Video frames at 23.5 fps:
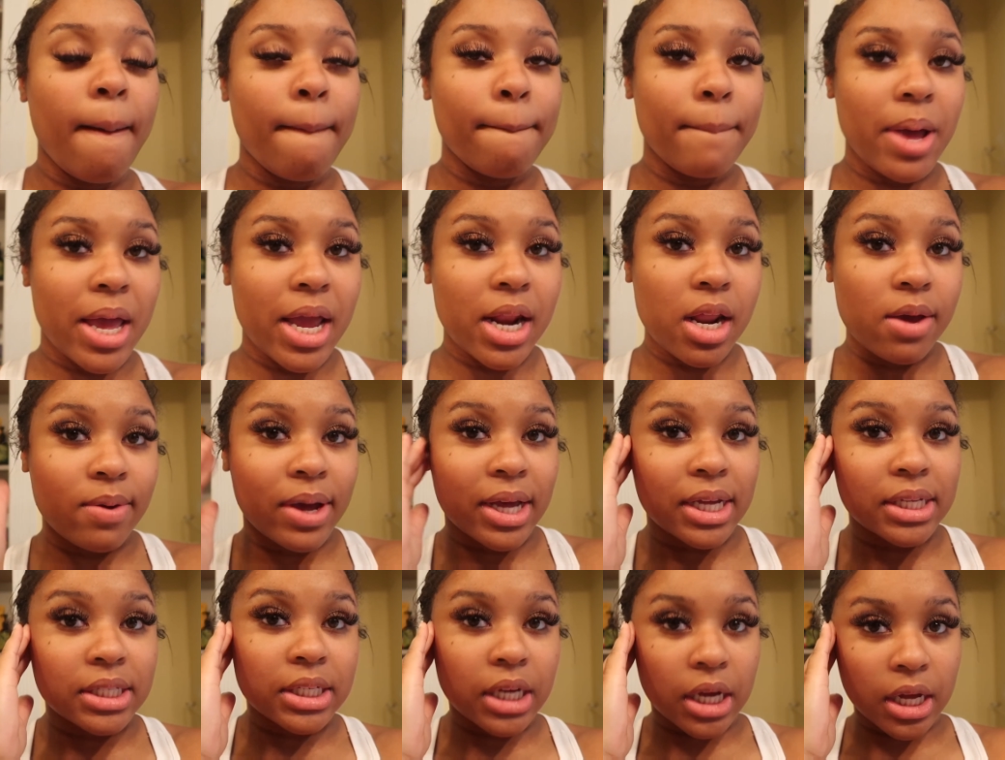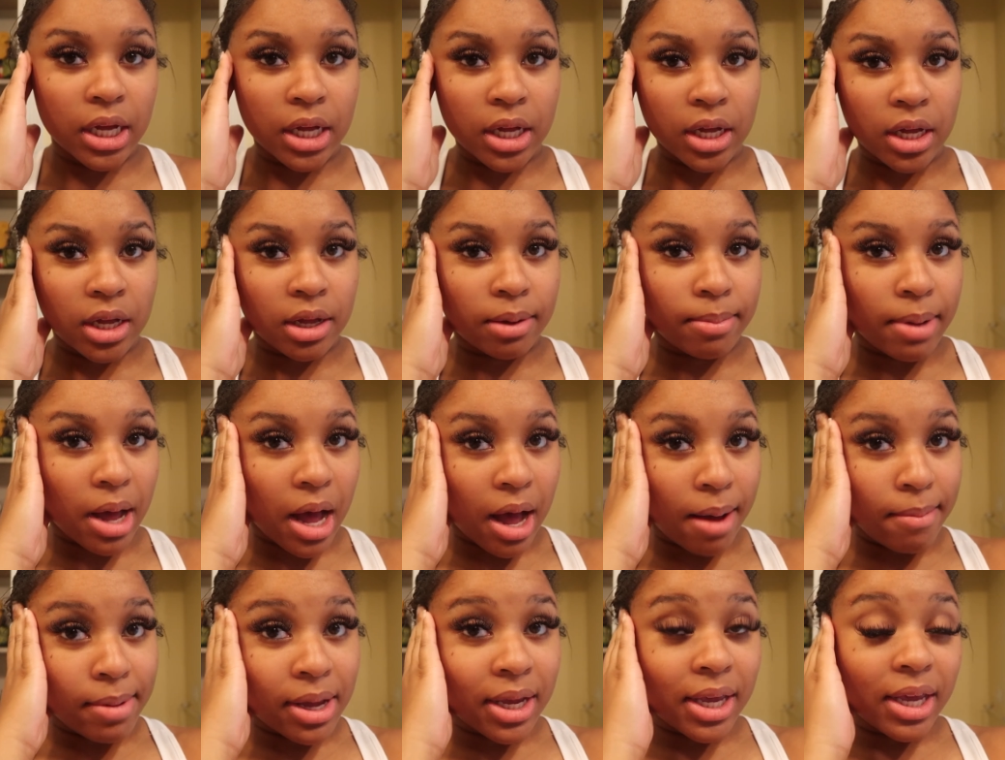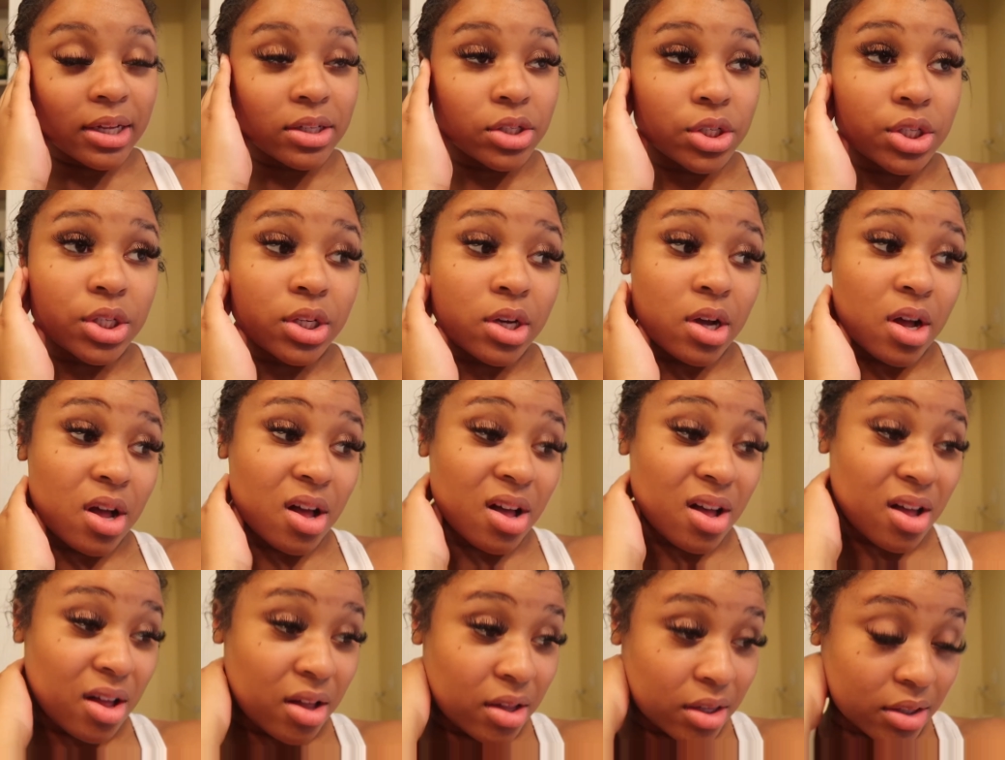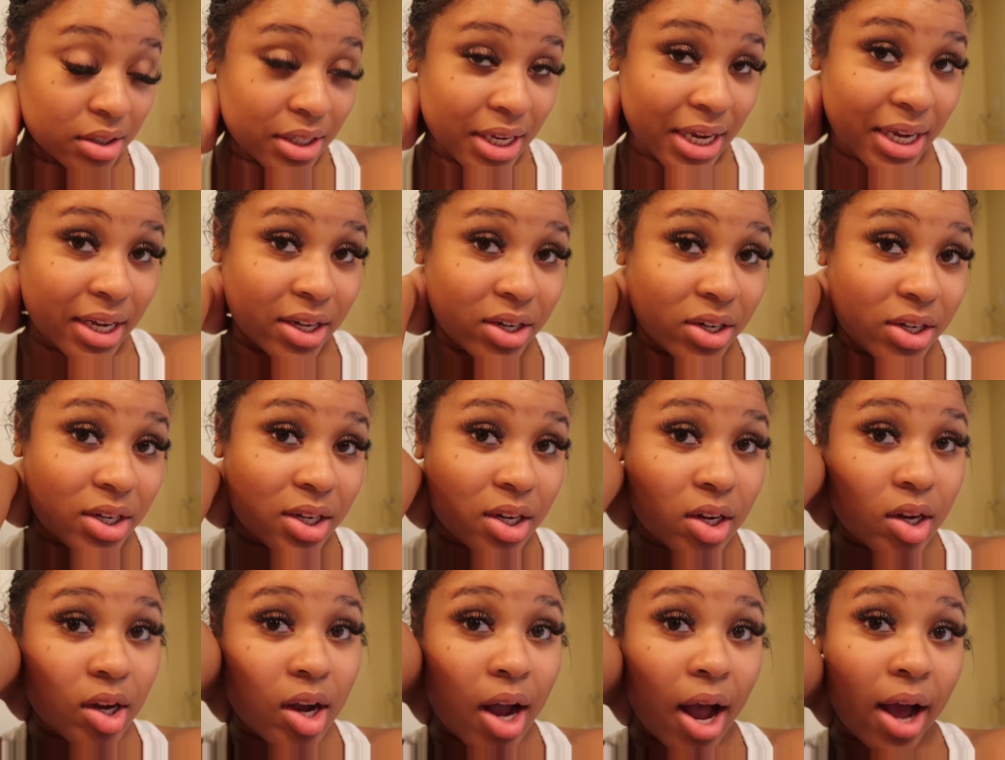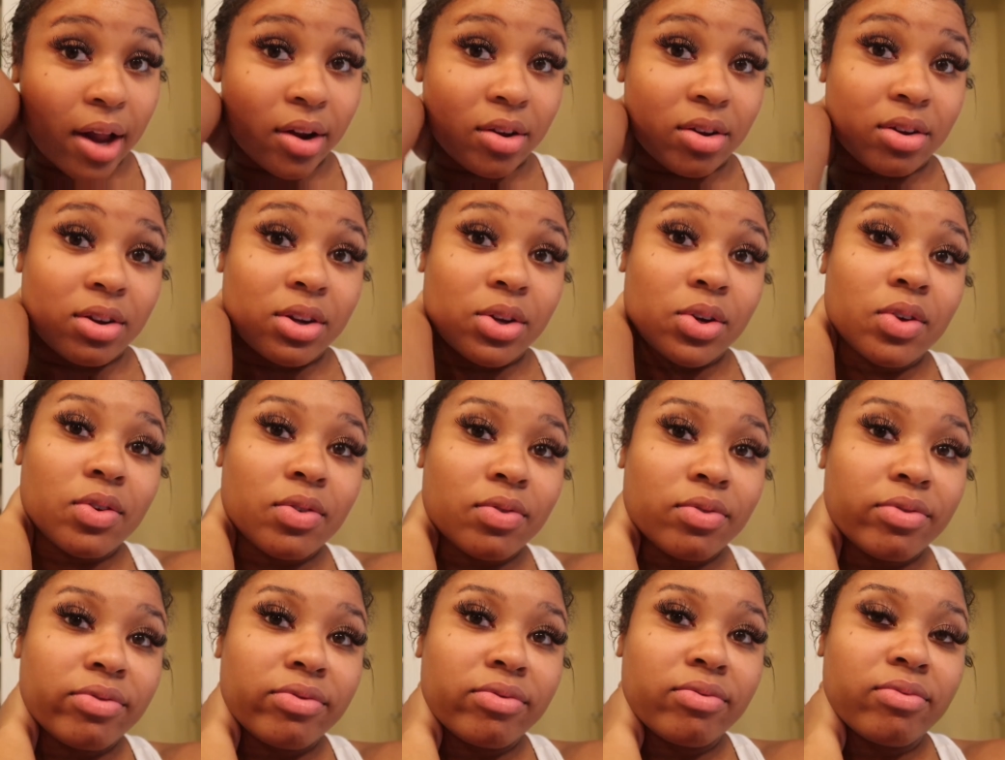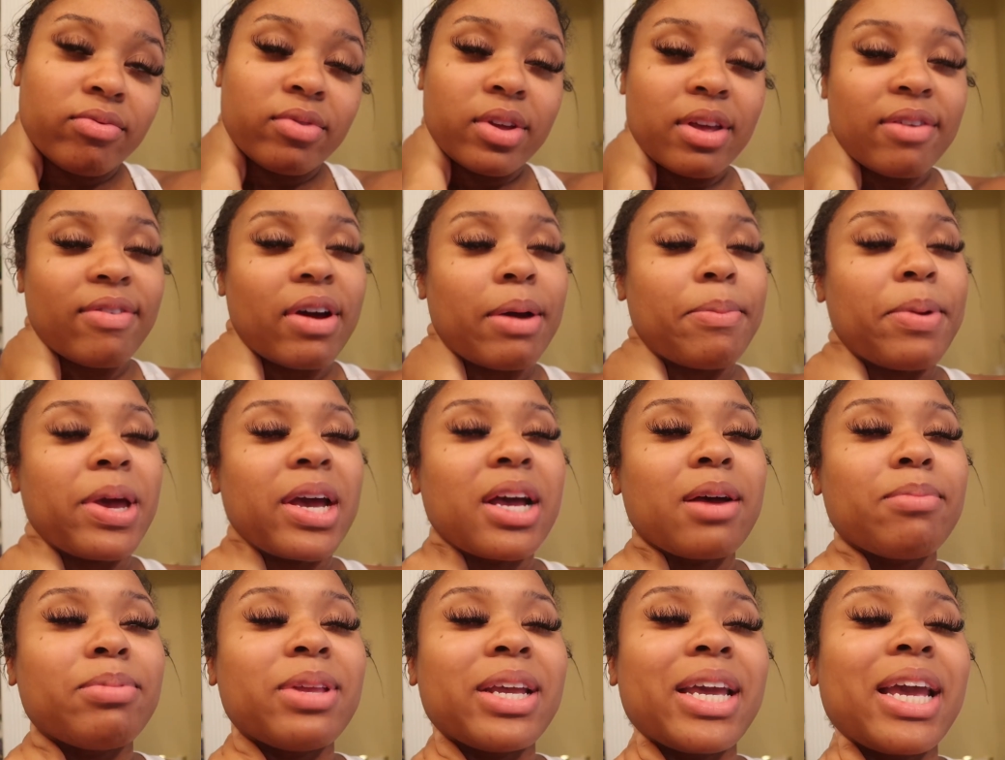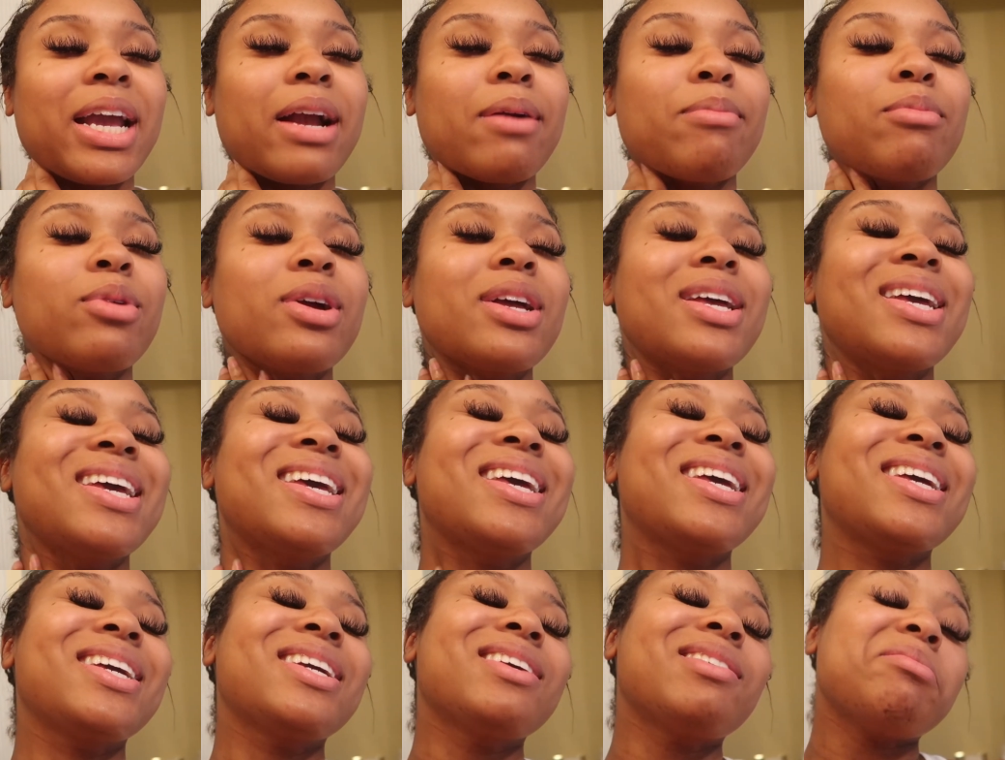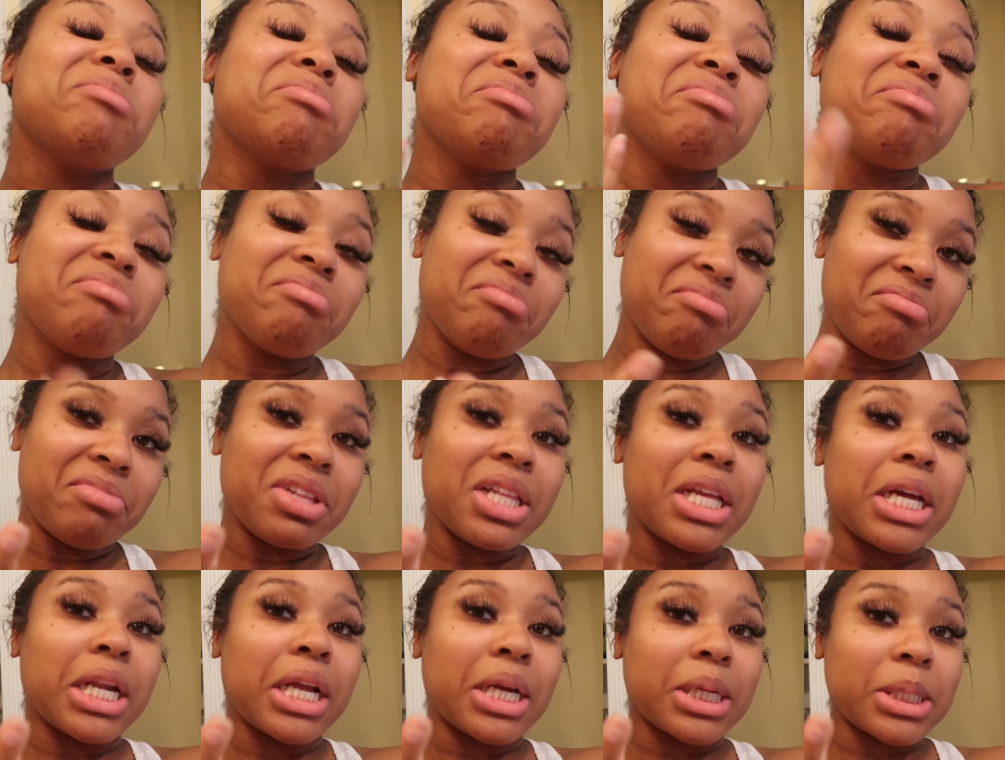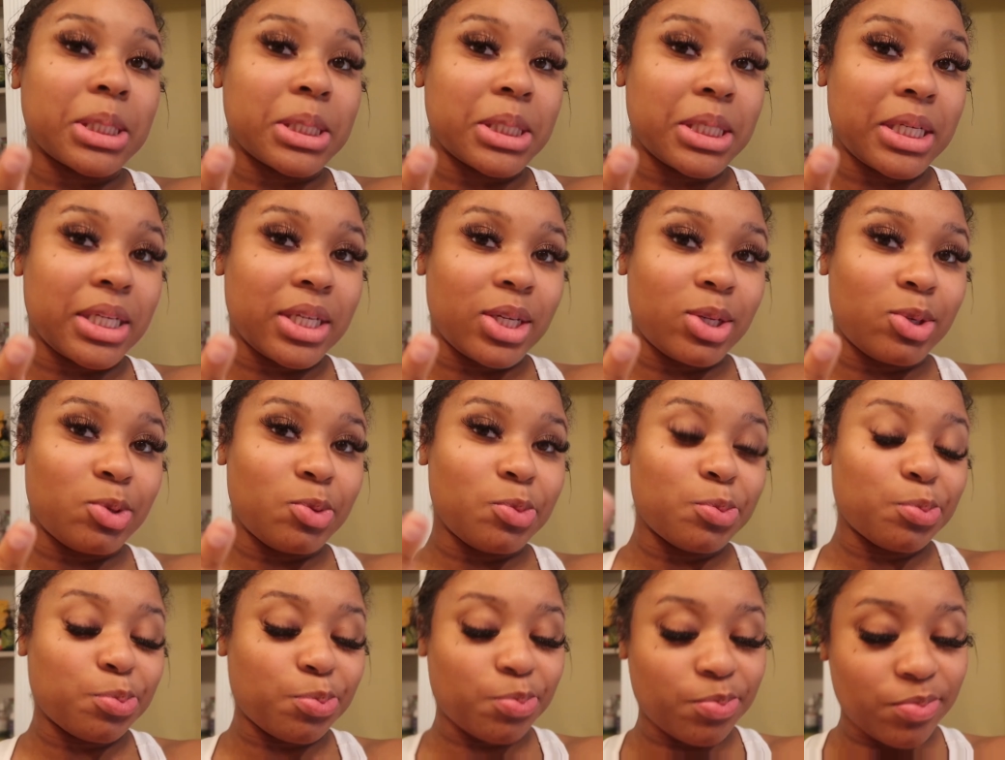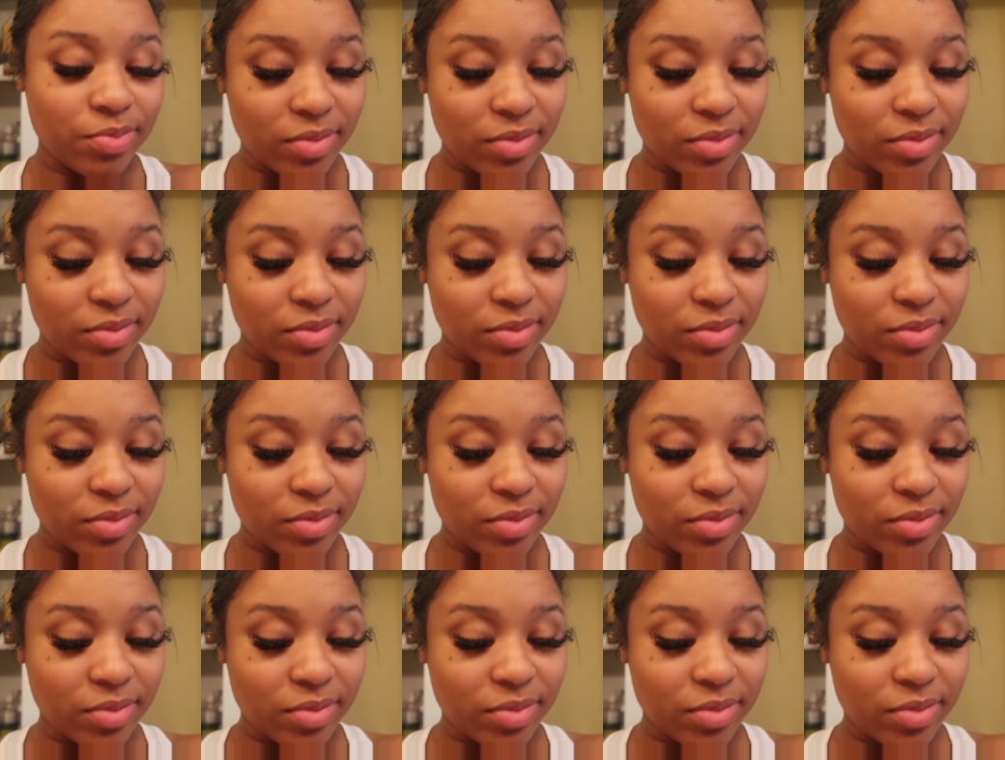But anyways, I'm gonna catch y'all later. I don't know if I pick up the camera, then I'll see you.